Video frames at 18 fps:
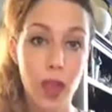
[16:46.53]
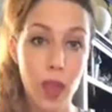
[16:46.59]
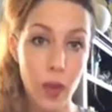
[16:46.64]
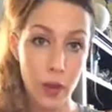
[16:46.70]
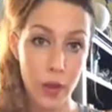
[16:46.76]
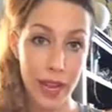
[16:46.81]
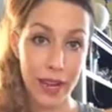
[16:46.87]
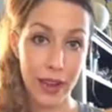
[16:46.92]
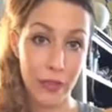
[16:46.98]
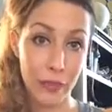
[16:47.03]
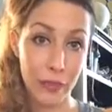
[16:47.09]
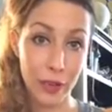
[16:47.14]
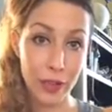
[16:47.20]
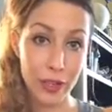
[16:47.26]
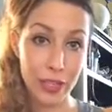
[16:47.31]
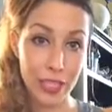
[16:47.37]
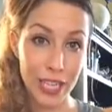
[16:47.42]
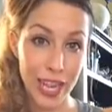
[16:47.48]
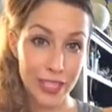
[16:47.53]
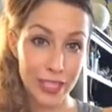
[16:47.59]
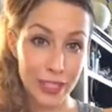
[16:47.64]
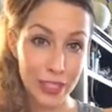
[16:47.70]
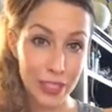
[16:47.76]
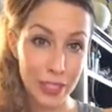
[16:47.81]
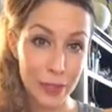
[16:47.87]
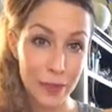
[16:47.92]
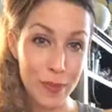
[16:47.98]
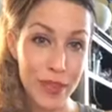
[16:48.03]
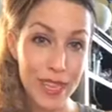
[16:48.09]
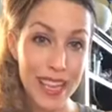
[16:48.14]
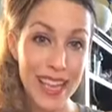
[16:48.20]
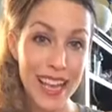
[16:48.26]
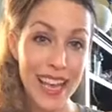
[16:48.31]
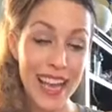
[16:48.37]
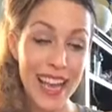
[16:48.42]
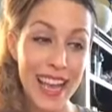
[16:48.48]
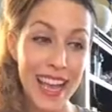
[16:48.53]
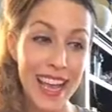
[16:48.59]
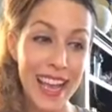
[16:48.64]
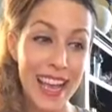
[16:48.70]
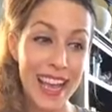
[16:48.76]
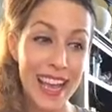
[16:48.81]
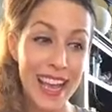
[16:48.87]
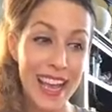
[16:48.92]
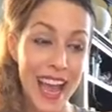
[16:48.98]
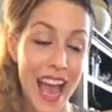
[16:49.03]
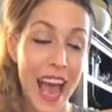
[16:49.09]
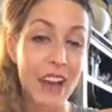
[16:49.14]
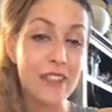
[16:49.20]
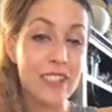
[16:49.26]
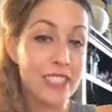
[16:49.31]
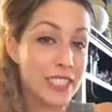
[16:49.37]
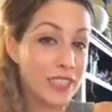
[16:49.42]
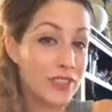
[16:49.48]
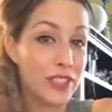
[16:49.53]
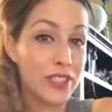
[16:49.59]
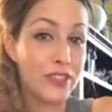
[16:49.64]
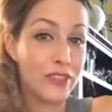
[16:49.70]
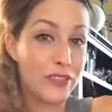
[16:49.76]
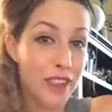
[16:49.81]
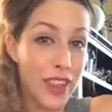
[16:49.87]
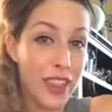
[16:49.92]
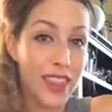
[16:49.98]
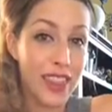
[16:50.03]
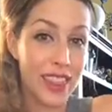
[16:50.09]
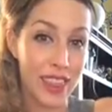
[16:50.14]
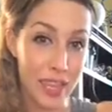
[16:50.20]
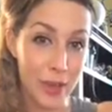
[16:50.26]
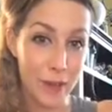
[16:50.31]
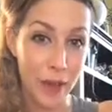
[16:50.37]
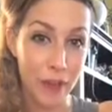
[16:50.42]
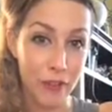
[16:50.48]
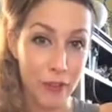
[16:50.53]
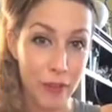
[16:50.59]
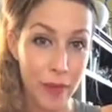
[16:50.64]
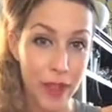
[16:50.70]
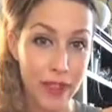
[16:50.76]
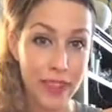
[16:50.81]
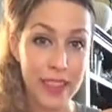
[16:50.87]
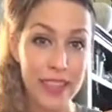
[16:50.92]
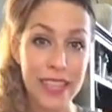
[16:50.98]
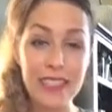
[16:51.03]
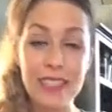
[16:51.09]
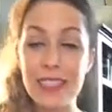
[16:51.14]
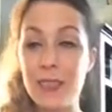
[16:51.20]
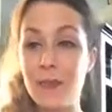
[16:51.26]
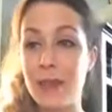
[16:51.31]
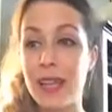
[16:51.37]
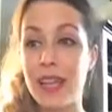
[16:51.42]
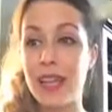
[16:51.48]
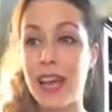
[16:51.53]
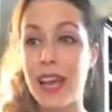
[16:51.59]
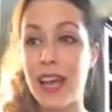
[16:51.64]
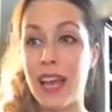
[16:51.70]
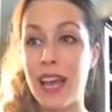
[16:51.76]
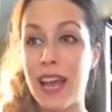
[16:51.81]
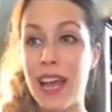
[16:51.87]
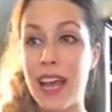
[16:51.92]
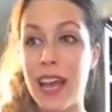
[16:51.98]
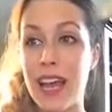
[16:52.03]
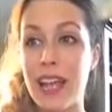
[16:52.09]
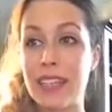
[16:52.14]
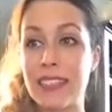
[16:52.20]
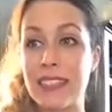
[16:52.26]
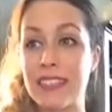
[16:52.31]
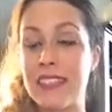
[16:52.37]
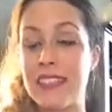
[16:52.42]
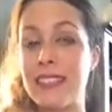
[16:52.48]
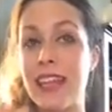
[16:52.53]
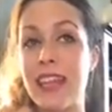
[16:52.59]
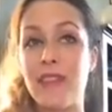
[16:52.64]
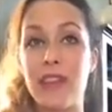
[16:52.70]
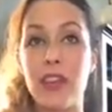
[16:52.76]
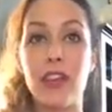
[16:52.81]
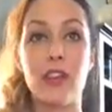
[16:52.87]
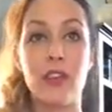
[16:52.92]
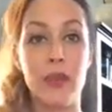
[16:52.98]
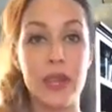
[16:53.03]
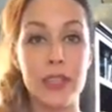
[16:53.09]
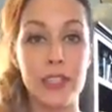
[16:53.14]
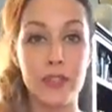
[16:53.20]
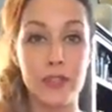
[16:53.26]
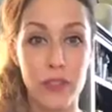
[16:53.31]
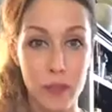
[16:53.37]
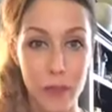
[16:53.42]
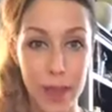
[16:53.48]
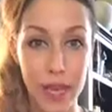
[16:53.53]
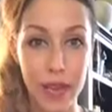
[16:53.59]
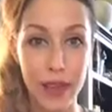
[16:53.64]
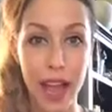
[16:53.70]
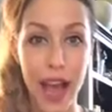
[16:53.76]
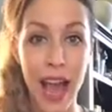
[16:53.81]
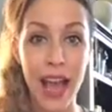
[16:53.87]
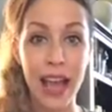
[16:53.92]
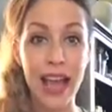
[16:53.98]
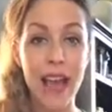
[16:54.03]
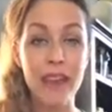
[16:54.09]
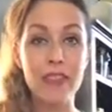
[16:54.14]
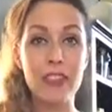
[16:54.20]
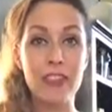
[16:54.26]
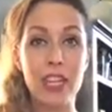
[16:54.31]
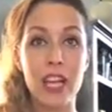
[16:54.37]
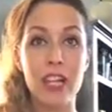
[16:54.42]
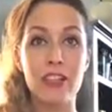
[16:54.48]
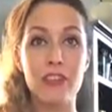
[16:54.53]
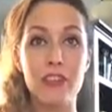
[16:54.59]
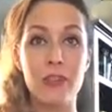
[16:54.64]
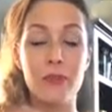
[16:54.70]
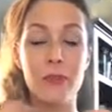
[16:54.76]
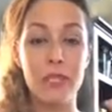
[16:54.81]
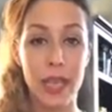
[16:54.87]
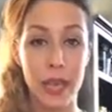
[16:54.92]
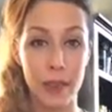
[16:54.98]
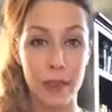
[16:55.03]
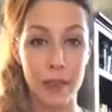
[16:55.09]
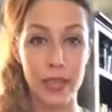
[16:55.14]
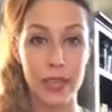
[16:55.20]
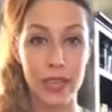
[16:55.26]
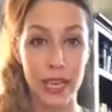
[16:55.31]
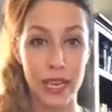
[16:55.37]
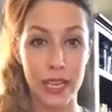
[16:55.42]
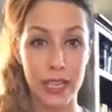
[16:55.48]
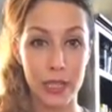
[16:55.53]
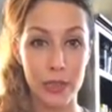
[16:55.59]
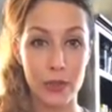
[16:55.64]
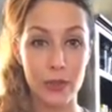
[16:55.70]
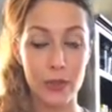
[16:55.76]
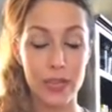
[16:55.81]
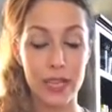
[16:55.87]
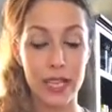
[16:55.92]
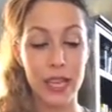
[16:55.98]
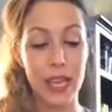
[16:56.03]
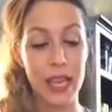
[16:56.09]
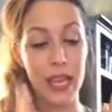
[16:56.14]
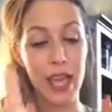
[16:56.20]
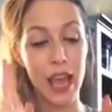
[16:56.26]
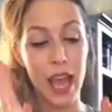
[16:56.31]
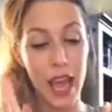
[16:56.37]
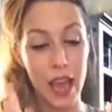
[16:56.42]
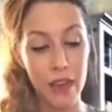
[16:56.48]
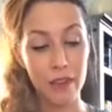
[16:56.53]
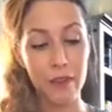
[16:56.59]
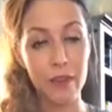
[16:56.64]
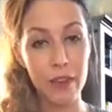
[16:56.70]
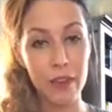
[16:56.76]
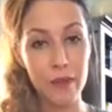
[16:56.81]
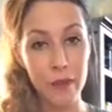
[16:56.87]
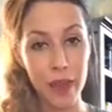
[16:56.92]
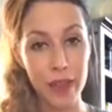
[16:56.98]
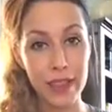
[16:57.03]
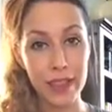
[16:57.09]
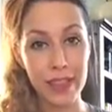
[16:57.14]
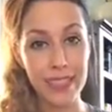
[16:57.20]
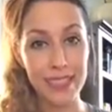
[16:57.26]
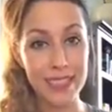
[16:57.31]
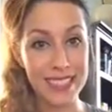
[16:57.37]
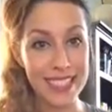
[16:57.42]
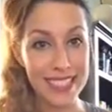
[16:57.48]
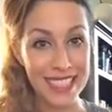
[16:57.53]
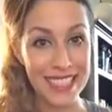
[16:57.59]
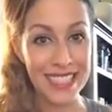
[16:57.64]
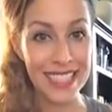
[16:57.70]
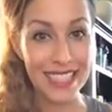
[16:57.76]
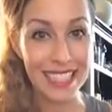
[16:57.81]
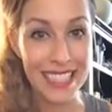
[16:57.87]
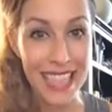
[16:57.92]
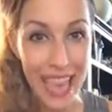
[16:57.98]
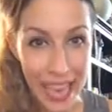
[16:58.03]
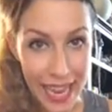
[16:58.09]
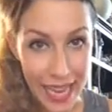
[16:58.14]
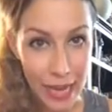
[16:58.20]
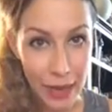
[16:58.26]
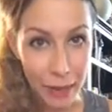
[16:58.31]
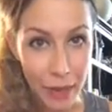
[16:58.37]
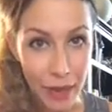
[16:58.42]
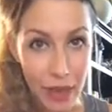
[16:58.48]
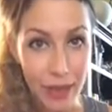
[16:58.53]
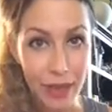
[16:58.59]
Okay, now for your challenge group, have a different fun theme every month. This has been a saving grace for me. I have a challenge group template that I use. Every month it's the same.